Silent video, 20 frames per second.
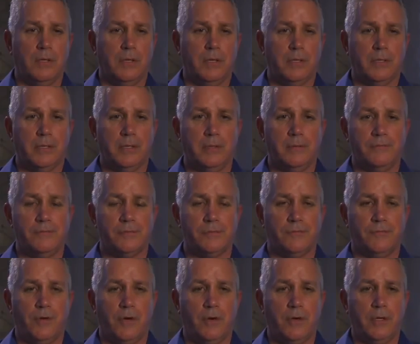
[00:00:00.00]
it gives
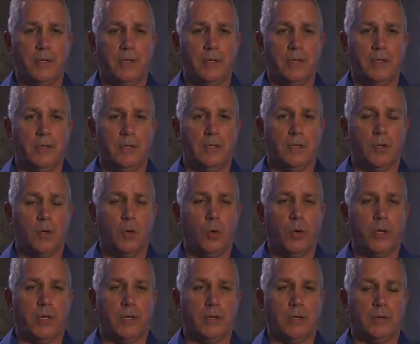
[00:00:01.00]
very
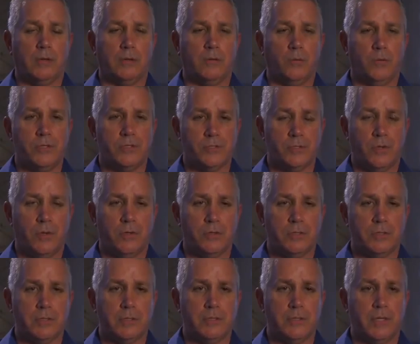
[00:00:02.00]
quick
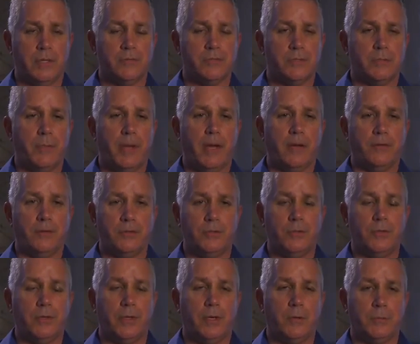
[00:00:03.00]
results and tells them how they're
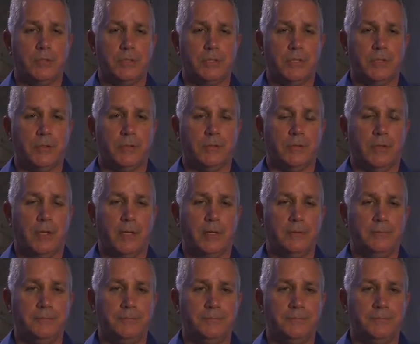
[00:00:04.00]
doing on a particular line.